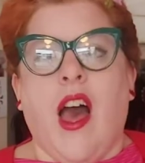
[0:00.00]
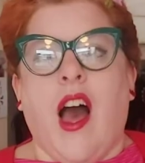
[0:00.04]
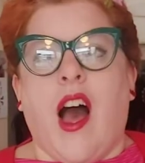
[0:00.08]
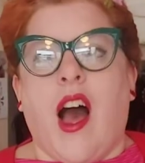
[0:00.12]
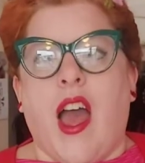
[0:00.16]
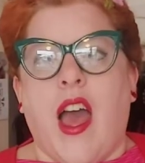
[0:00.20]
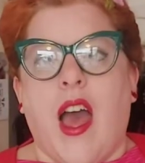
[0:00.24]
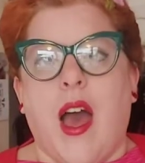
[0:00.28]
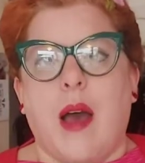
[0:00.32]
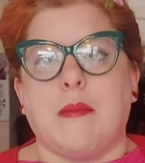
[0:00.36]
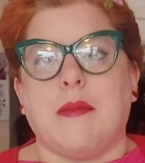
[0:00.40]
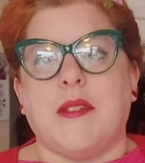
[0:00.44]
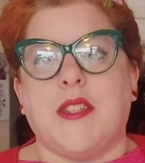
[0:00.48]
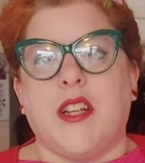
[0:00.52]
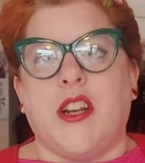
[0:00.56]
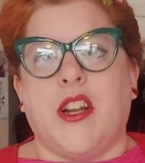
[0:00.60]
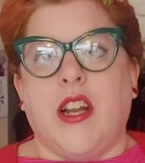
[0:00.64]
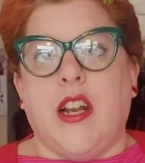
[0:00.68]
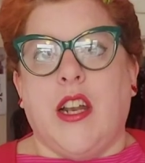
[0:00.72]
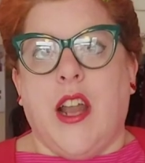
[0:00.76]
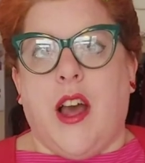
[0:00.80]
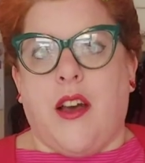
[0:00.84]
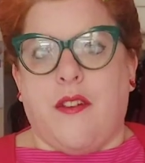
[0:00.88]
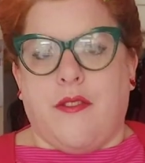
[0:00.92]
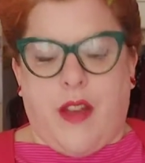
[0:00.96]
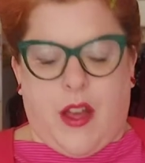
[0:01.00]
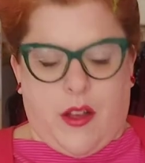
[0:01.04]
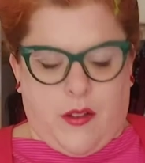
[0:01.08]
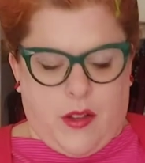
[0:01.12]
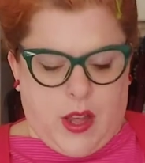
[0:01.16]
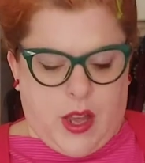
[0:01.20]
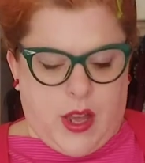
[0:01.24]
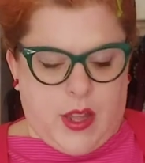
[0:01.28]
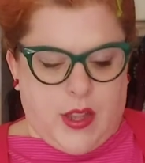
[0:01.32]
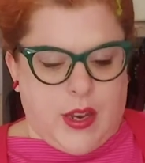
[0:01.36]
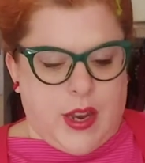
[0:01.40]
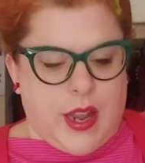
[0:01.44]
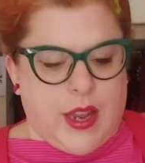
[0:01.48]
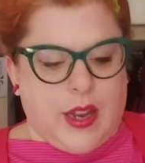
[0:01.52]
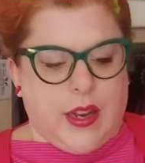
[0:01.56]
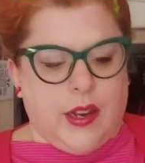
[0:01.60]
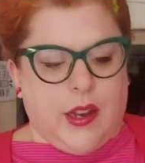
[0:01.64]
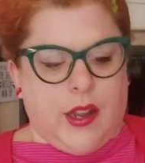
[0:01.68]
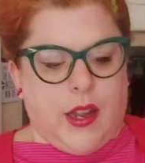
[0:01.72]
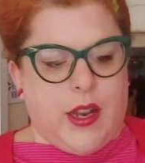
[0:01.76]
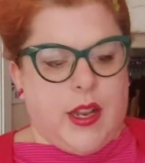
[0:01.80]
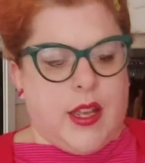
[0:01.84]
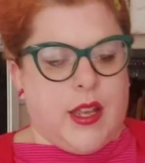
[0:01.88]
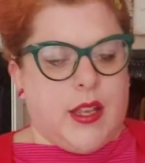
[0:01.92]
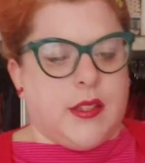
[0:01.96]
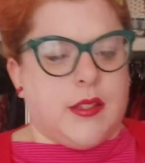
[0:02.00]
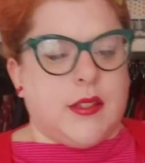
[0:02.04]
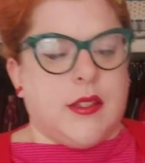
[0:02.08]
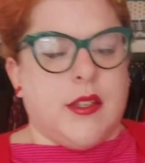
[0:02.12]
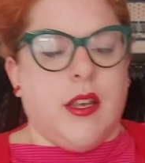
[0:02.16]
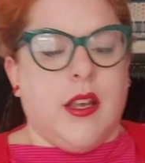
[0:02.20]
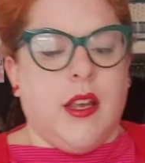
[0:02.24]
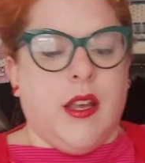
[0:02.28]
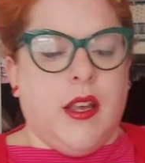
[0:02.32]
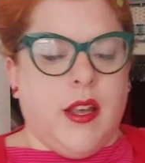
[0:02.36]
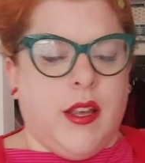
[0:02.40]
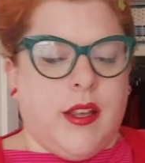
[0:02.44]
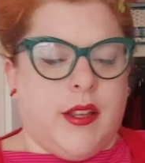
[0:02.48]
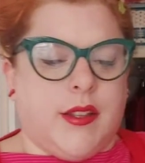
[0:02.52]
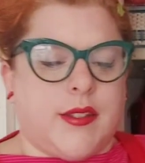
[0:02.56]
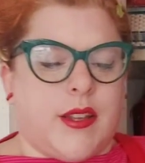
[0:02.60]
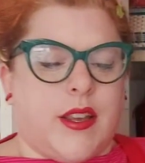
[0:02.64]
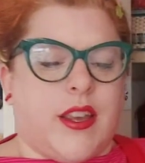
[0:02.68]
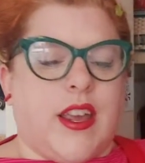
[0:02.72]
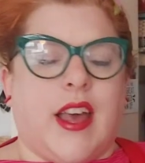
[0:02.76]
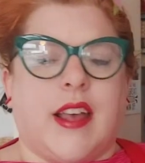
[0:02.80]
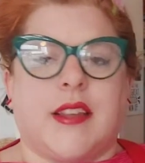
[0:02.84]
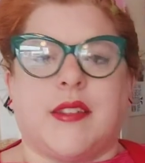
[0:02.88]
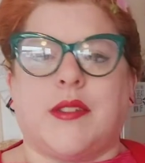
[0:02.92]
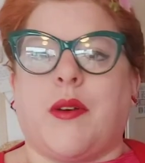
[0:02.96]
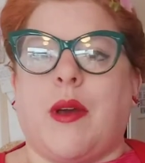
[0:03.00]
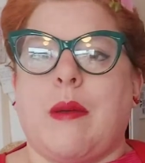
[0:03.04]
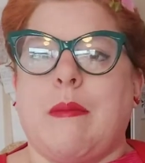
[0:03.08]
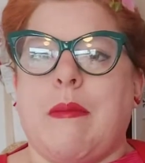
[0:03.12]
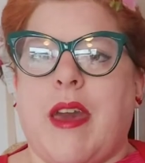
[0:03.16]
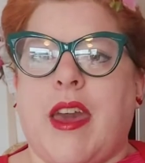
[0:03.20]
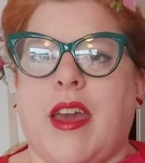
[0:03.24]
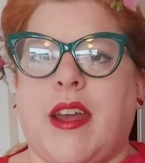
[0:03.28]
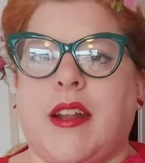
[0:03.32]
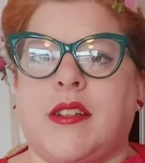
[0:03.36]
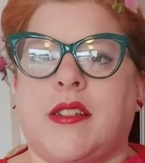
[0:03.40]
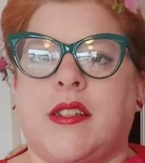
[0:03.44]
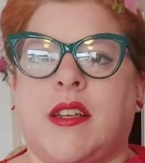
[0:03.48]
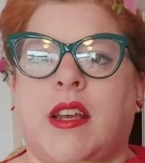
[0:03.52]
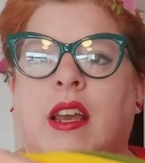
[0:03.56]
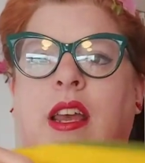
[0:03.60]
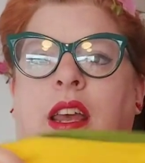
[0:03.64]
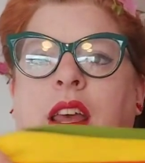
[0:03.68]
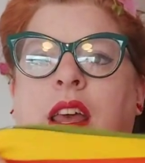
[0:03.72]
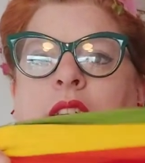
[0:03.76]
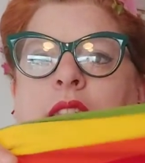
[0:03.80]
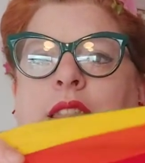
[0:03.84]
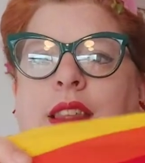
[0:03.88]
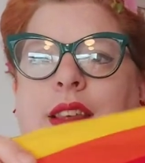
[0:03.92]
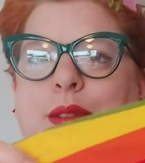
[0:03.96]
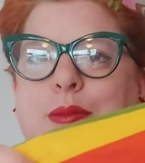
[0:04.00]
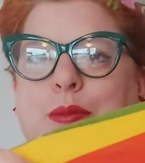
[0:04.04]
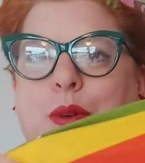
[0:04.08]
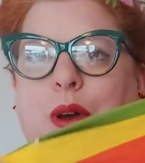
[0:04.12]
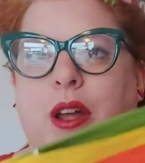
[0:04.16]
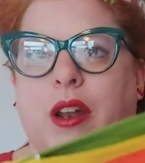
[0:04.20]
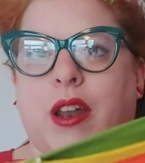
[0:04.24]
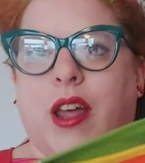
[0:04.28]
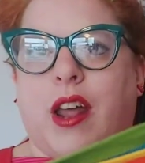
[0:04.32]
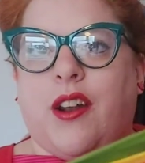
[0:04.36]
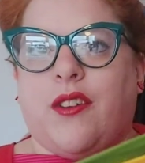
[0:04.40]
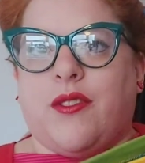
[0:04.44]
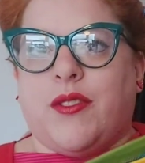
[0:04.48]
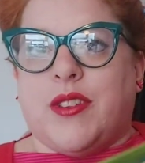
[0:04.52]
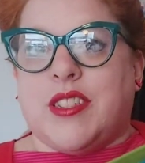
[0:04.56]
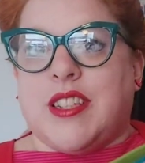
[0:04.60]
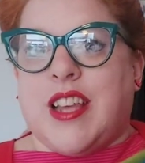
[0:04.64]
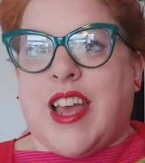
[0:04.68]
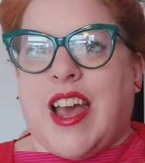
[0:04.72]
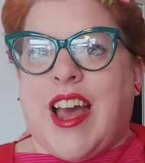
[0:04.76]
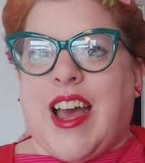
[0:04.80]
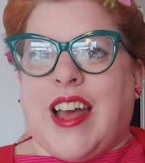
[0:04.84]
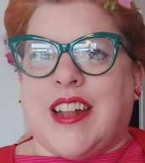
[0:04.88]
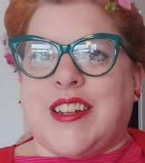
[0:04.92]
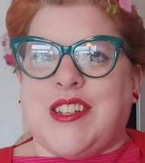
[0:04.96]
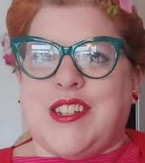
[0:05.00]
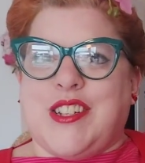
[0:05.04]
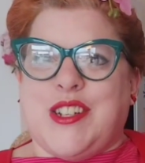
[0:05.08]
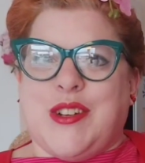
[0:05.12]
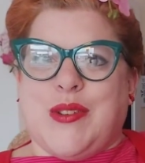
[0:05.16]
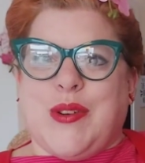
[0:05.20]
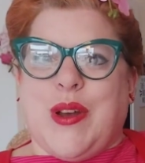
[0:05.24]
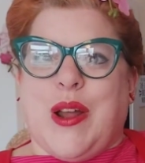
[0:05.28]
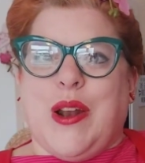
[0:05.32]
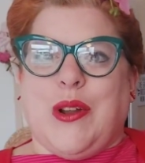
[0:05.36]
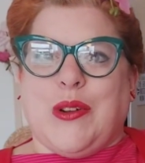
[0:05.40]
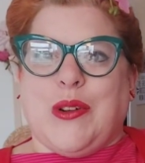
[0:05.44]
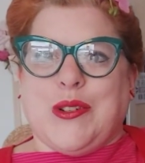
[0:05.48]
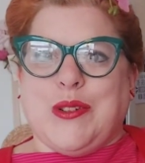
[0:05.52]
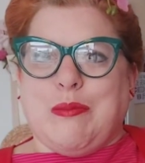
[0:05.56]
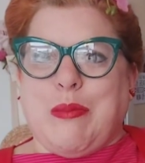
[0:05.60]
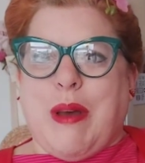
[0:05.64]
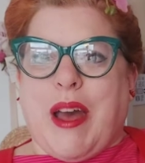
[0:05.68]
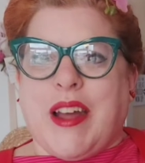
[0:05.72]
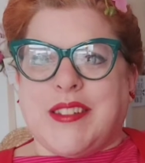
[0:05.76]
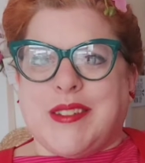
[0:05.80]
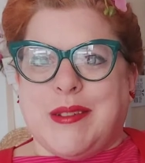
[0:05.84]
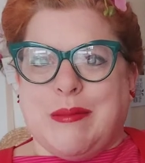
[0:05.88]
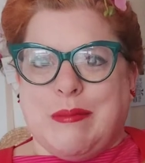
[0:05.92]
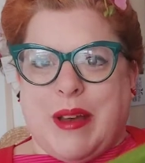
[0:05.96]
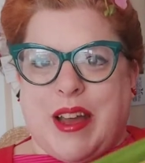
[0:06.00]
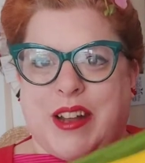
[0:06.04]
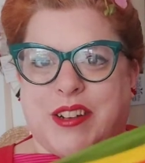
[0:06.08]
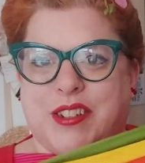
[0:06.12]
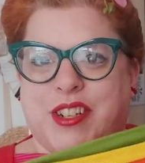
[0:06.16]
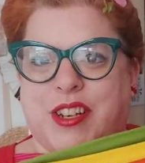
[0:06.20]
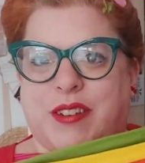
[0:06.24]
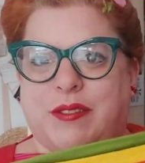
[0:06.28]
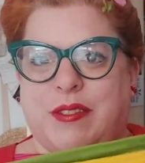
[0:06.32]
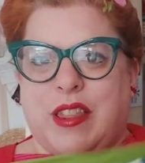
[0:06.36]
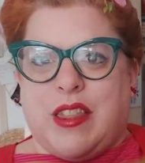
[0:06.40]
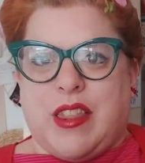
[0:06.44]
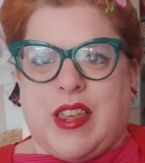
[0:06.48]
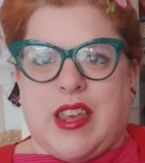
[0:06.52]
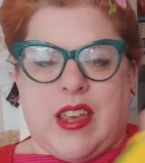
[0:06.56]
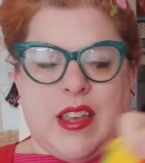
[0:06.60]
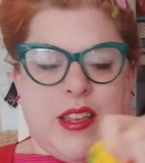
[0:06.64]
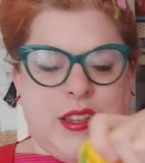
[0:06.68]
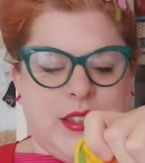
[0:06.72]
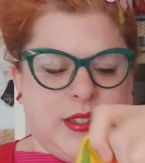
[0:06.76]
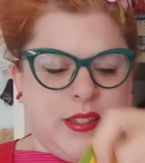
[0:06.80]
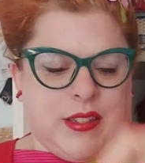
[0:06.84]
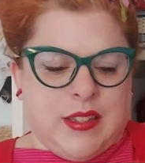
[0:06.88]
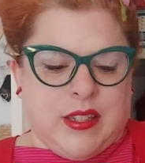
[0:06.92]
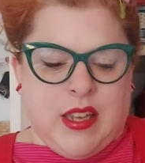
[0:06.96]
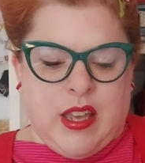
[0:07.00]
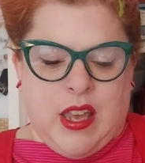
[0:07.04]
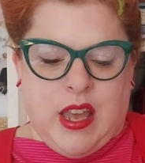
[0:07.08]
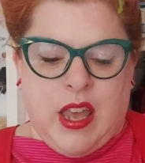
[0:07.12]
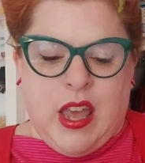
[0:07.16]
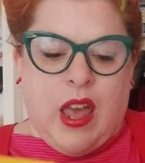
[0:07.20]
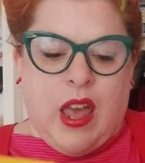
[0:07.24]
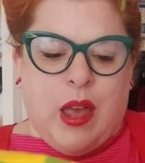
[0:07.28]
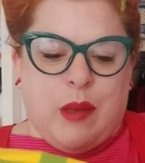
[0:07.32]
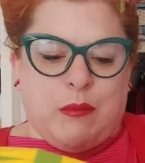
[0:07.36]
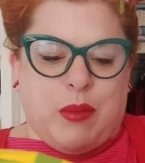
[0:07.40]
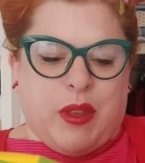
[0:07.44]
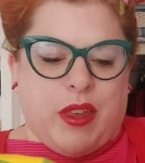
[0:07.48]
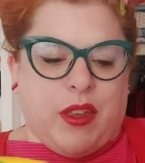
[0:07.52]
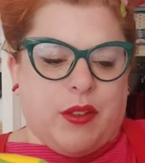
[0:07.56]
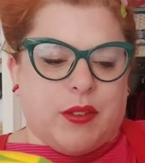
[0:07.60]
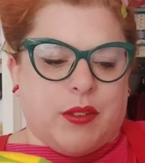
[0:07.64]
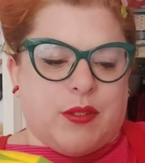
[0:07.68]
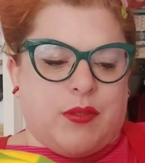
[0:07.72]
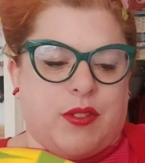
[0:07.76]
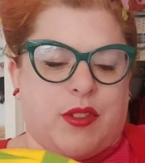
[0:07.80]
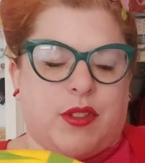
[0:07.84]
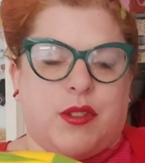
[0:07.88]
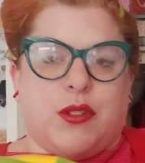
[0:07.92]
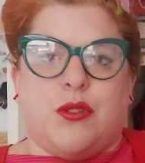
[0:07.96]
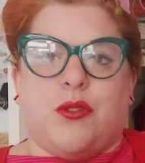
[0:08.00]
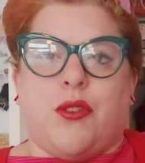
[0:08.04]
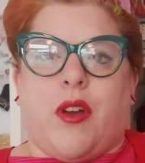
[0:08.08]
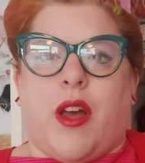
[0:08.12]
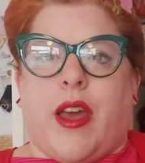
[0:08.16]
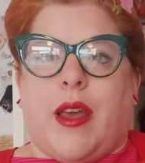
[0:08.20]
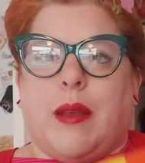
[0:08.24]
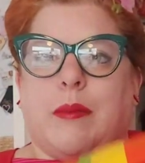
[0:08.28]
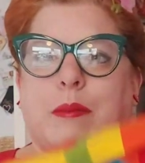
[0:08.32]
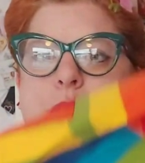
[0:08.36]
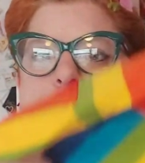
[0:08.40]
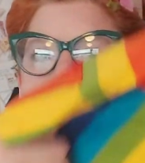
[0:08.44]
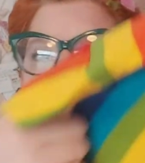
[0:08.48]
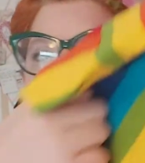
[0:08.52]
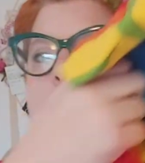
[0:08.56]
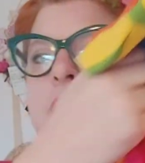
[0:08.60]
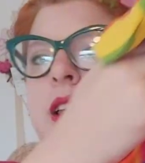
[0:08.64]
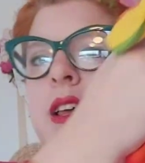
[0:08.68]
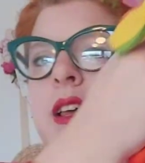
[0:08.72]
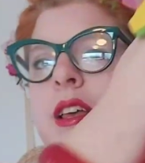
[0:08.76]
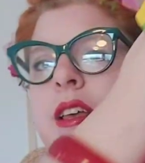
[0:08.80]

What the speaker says: I absolutely love how high the neckline is. So yeah, so I made this one, and obviously I had to do a lot of pattern matching with this because of the stripes.